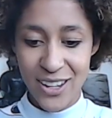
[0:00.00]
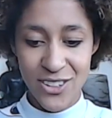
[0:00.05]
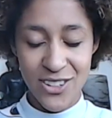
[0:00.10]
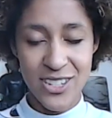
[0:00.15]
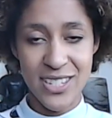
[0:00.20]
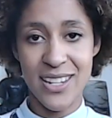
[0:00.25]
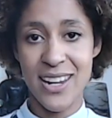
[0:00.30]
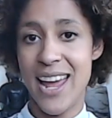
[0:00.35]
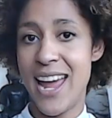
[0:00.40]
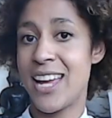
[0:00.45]

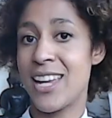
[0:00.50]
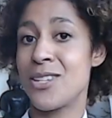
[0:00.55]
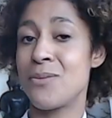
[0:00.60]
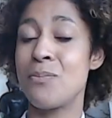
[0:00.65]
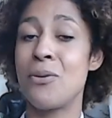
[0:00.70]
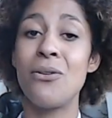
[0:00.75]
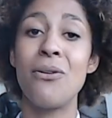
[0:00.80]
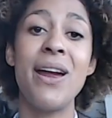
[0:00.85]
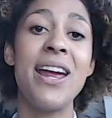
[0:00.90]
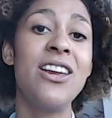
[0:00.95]
Just an
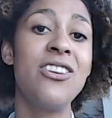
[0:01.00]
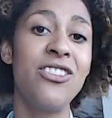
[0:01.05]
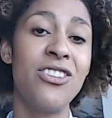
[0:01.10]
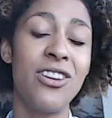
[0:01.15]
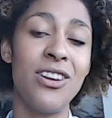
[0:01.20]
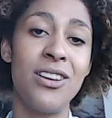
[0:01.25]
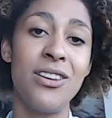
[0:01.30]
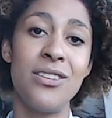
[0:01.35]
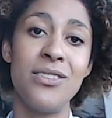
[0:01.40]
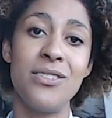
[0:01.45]

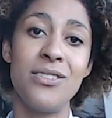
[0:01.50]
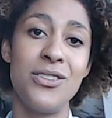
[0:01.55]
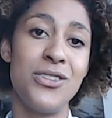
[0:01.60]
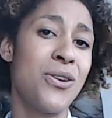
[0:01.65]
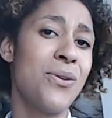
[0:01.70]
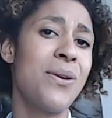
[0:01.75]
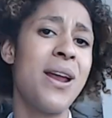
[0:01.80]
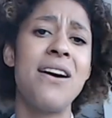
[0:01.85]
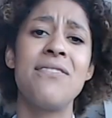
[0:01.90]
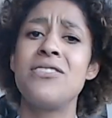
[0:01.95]
exploration. You
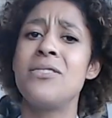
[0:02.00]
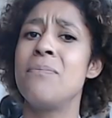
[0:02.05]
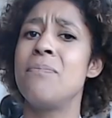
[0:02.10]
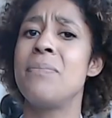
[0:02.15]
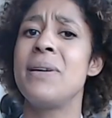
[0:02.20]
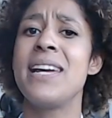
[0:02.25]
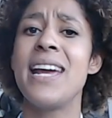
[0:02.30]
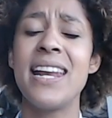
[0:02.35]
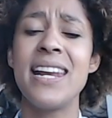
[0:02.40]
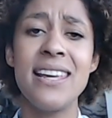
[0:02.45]
don't have to
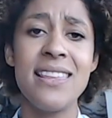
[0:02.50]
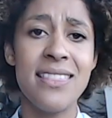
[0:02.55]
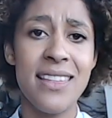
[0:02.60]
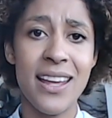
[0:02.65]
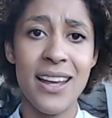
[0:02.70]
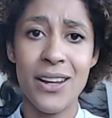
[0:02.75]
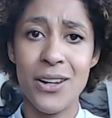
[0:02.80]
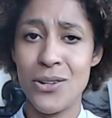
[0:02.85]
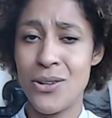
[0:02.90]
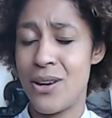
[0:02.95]
be anything.